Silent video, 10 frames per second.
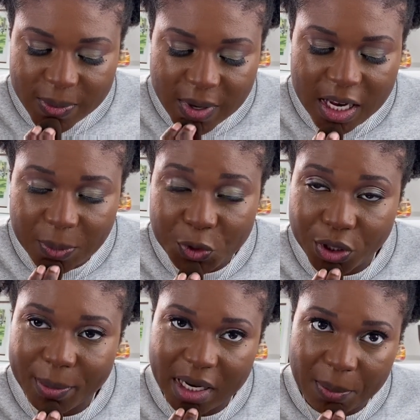and I'm sure
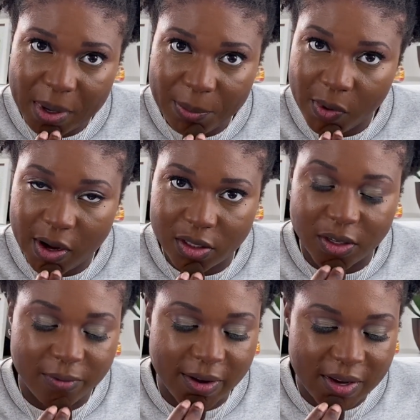many people also
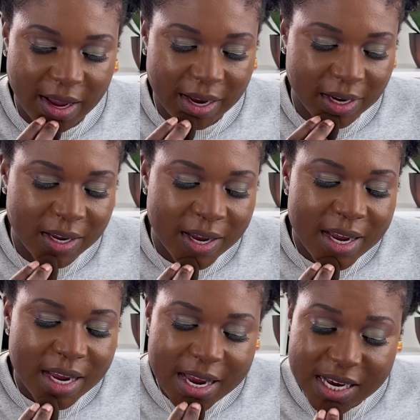felt like,
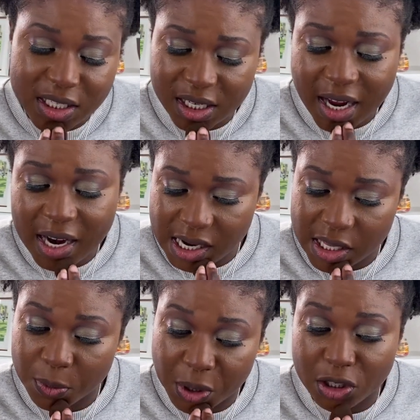he should have got another
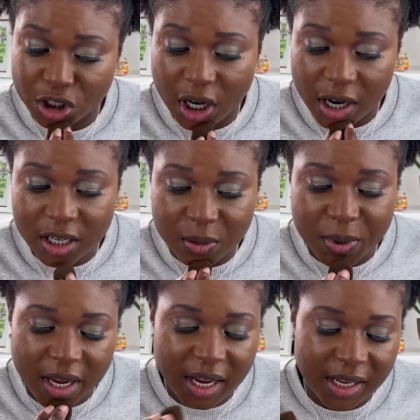murder charge
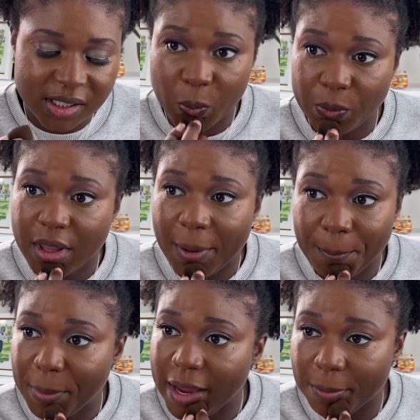because
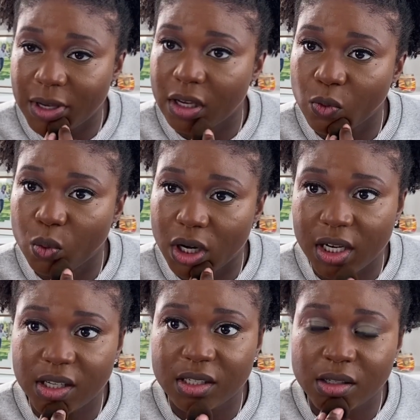that baby
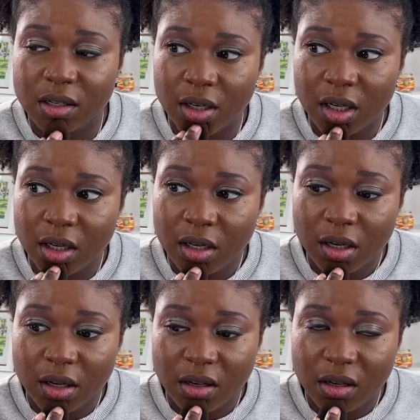was
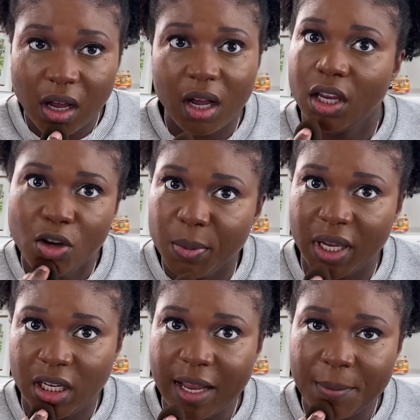a
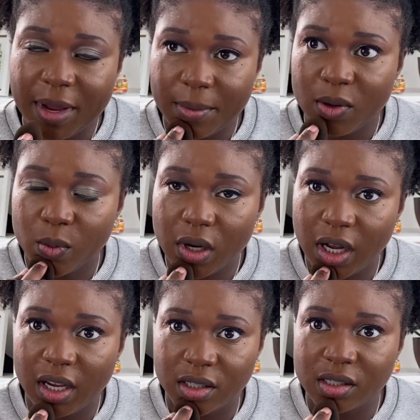human. That baby
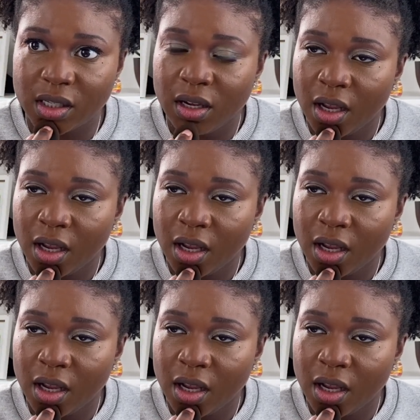was